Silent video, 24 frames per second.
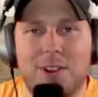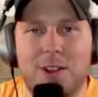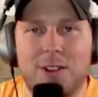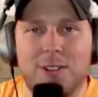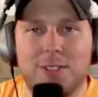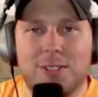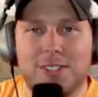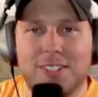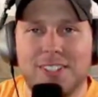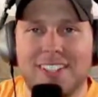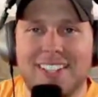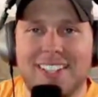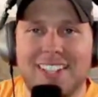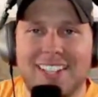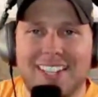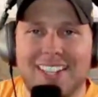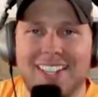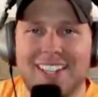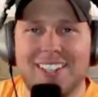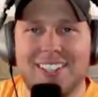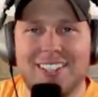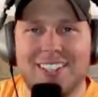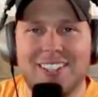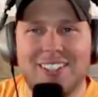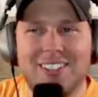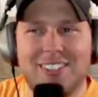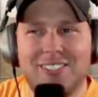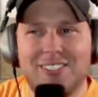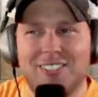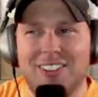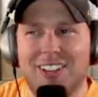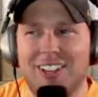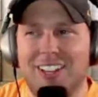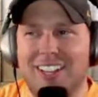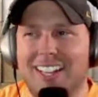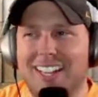And they just ruined it. He was
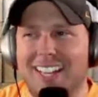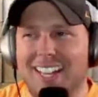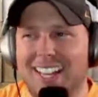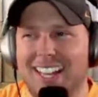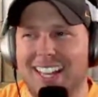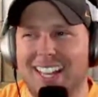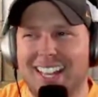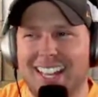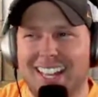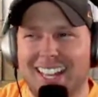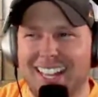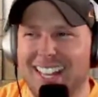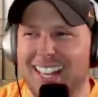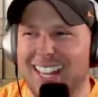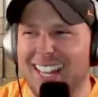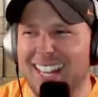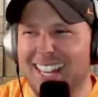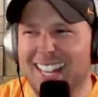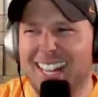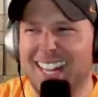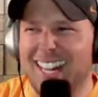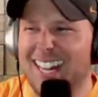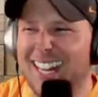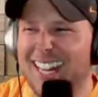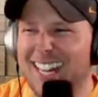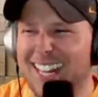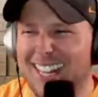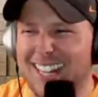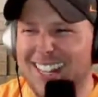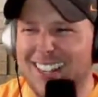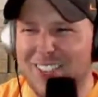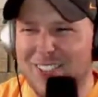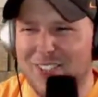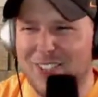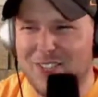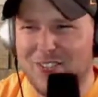just being
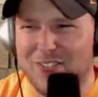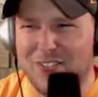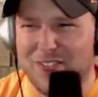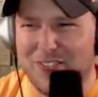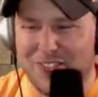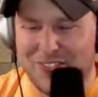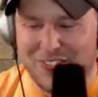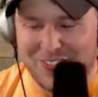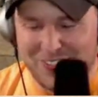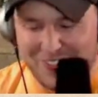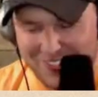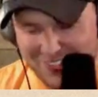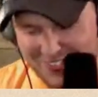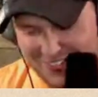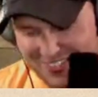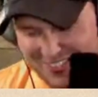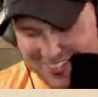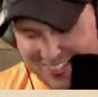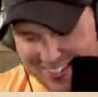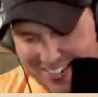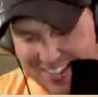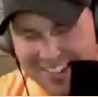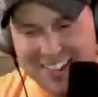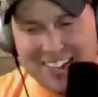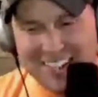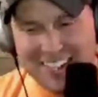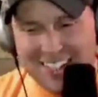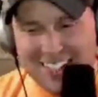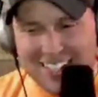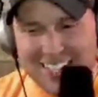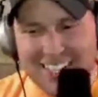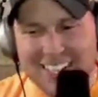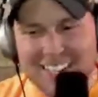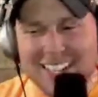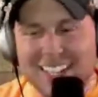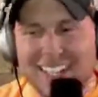a
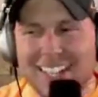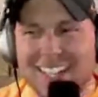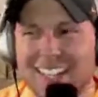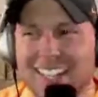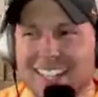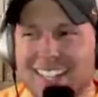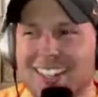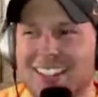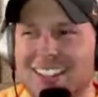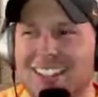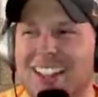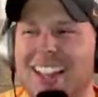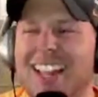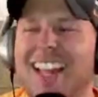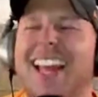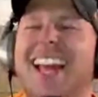DICK.